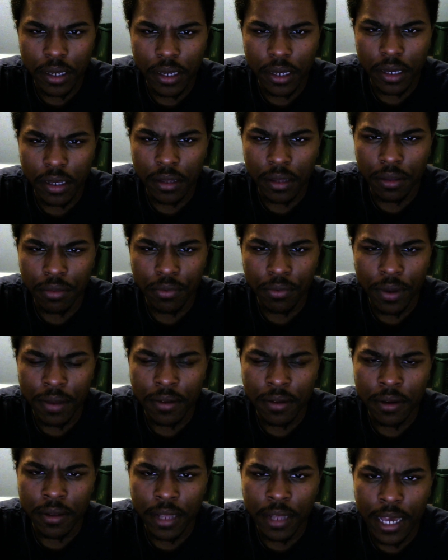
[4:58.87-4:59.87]
throughout their
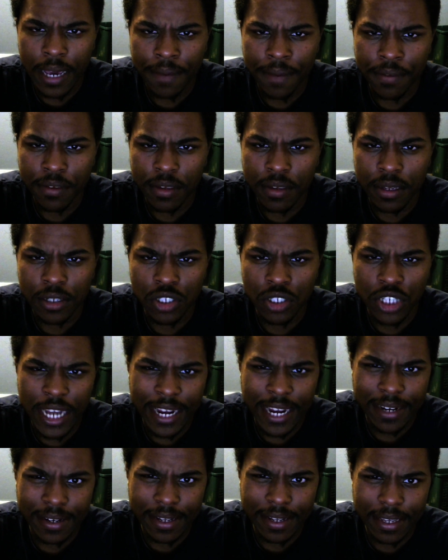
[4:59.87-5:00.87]
lives than
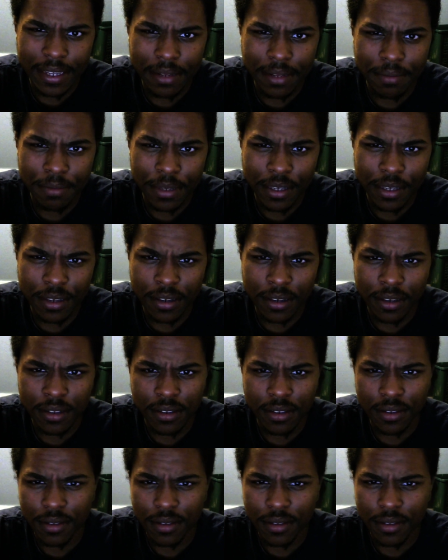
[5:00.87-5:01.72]
Jack did because